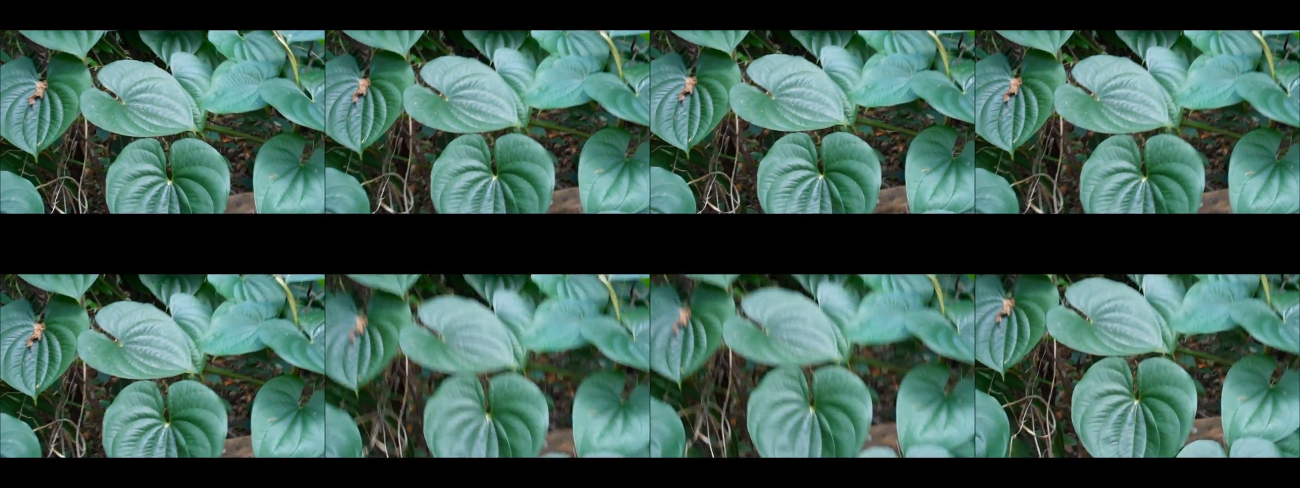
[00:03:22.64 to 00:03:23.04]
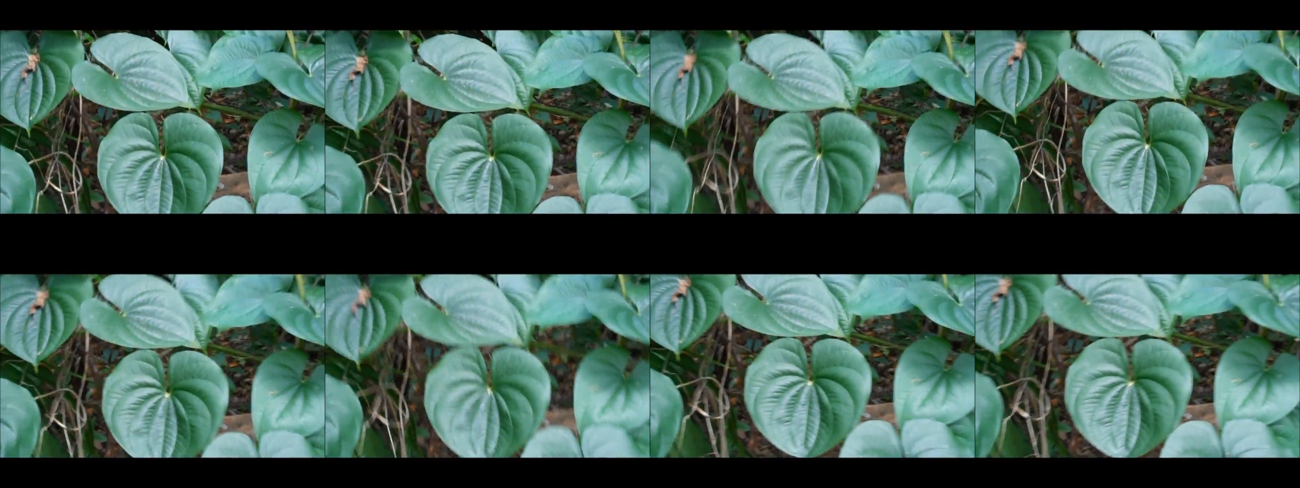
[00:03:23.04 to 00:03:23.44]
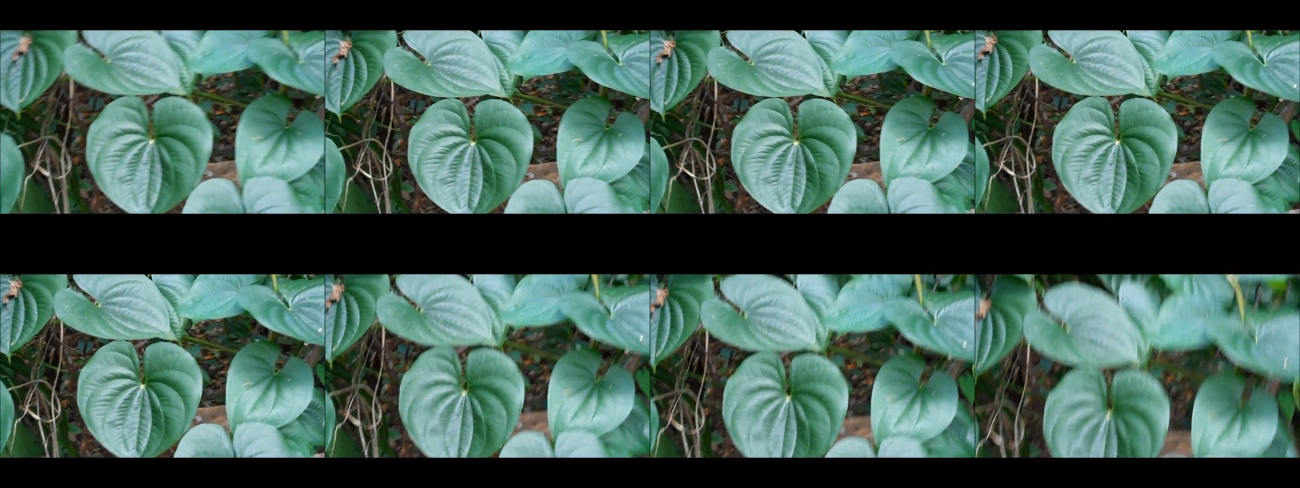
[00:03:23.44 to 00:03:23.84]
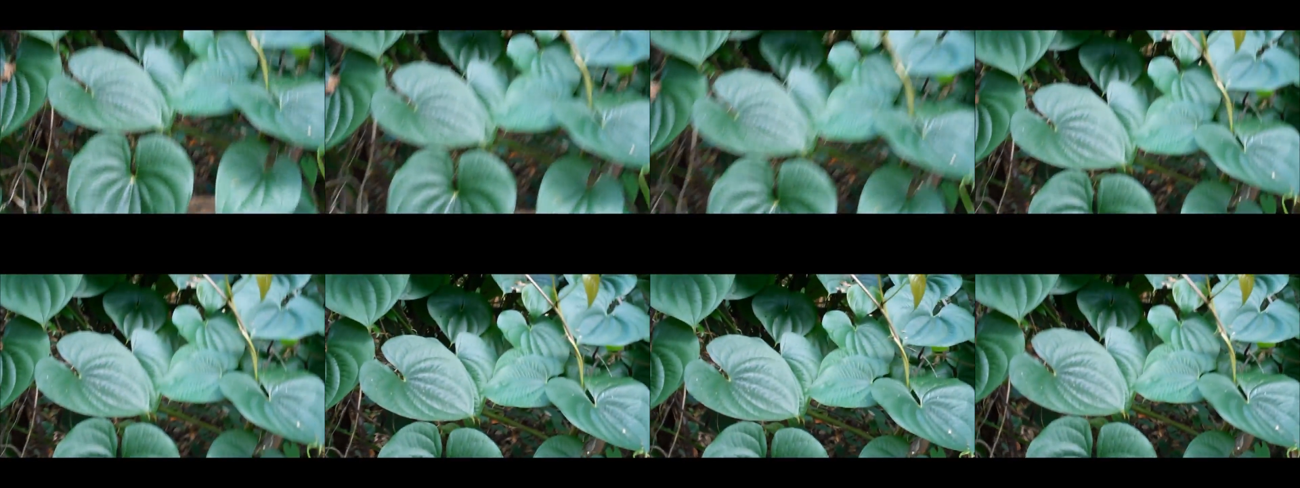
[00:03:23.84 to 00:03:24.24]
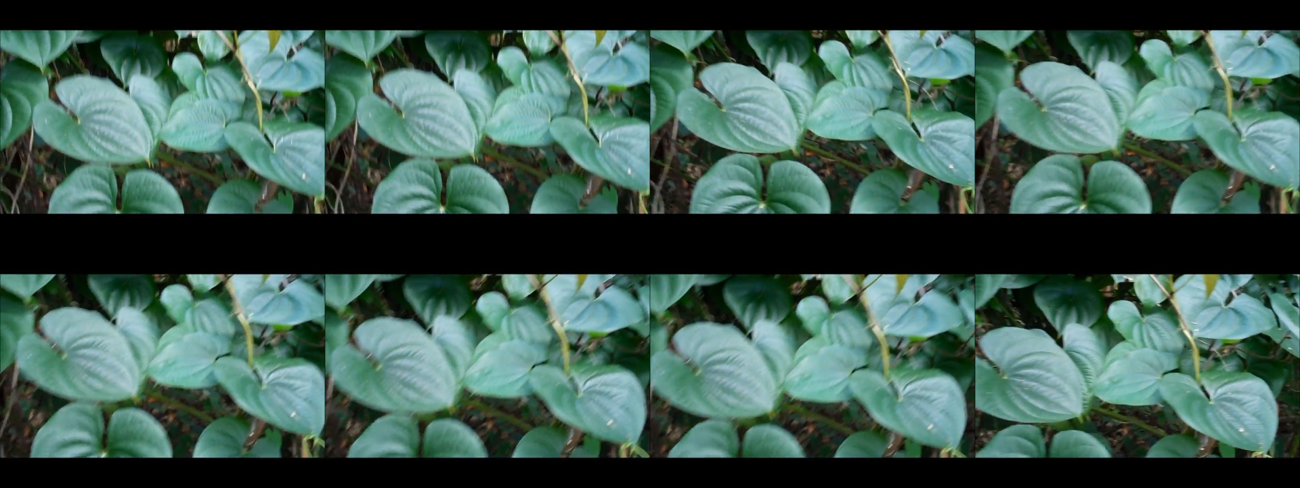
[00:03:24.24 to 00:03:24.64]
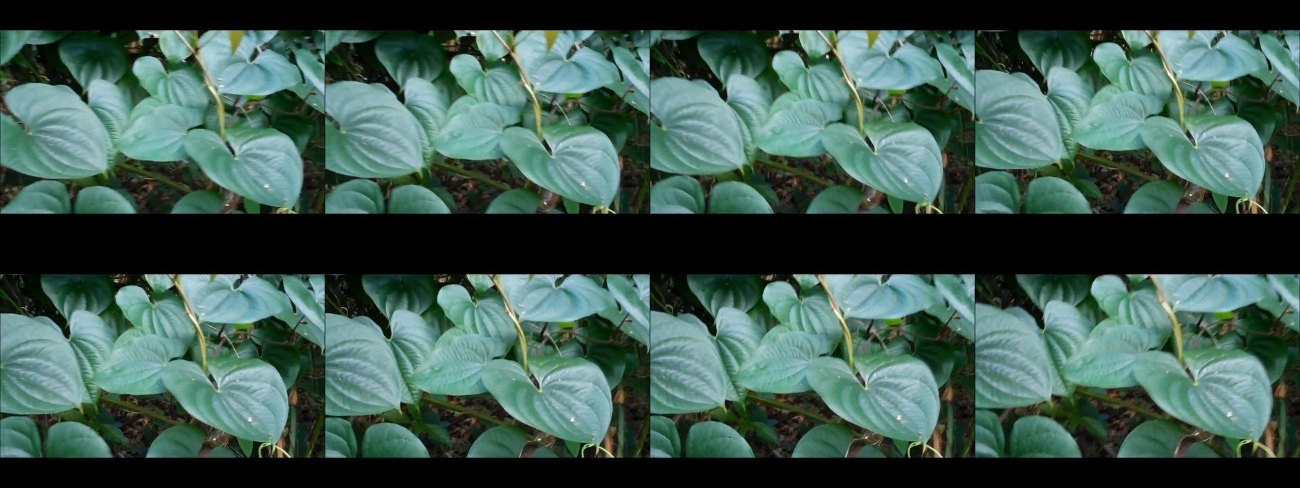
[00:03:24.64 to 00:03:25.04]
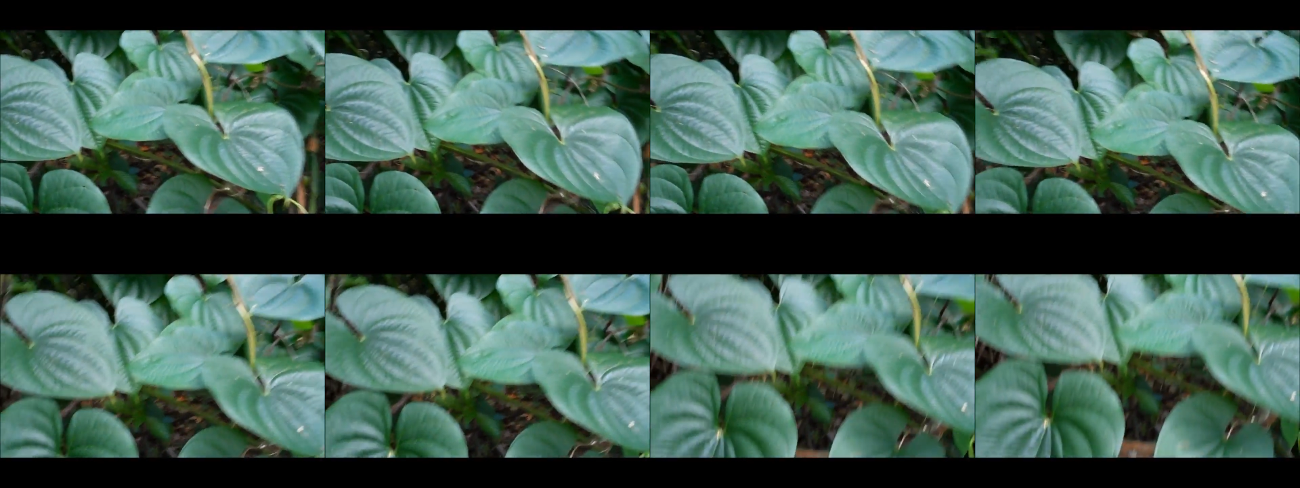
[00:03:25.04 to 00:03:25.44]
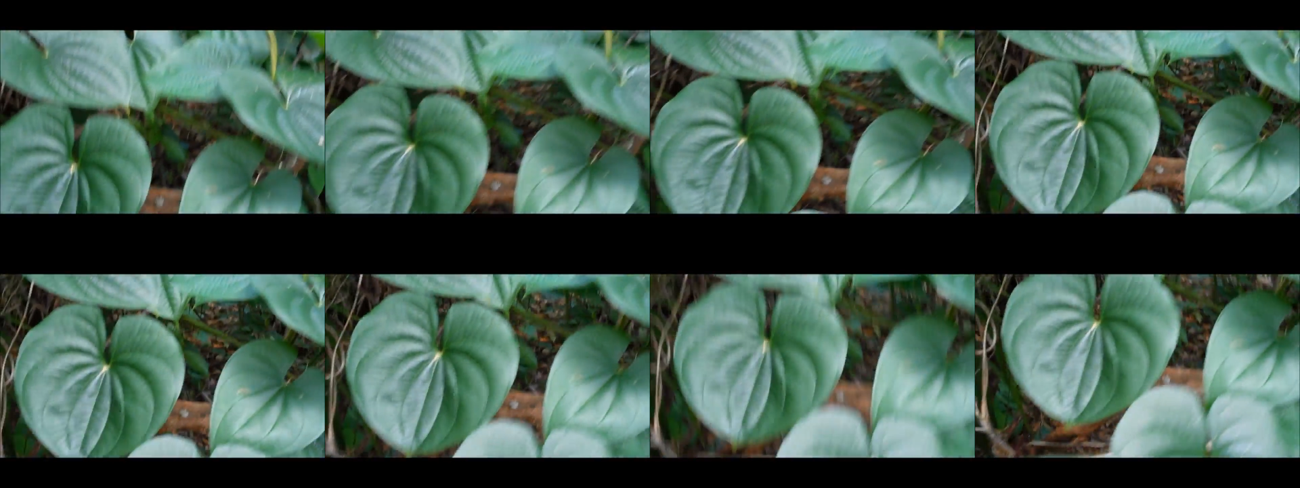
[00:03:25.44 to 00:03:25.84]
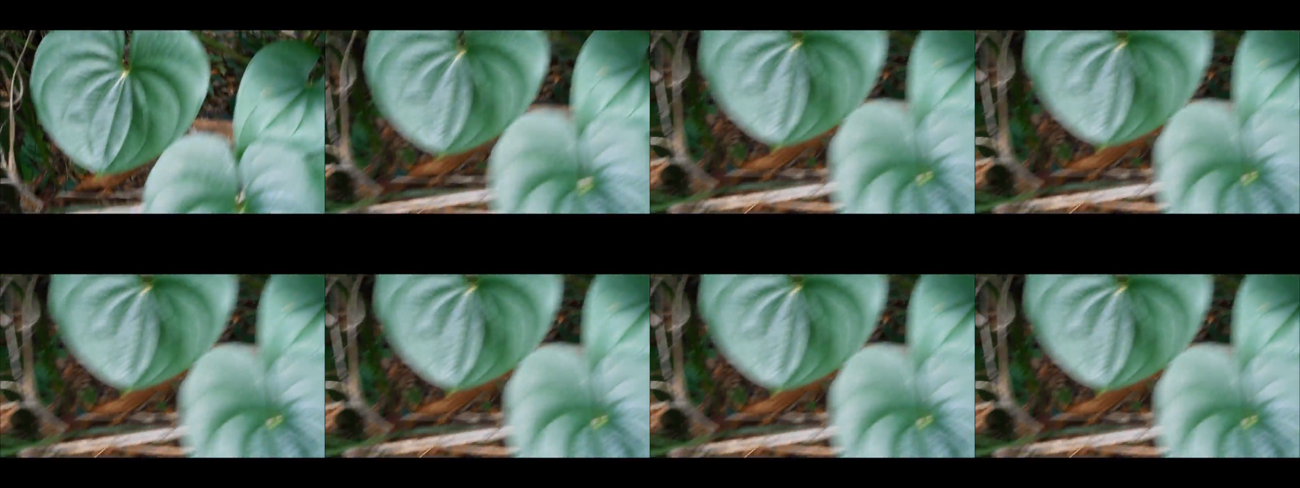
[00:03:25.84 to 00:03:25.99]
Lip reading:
No face is visible, so there are no lips to read.